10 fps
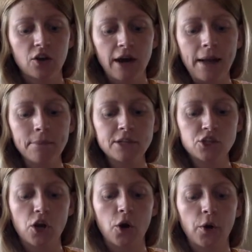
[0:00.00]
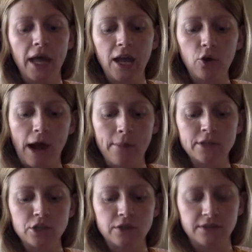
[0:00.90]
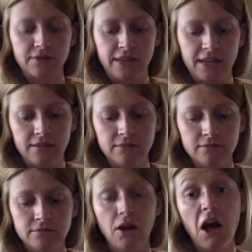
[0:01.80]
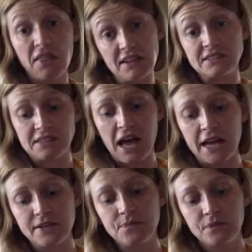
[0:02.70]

Grandpa Joe and Grandma Josephine on this side.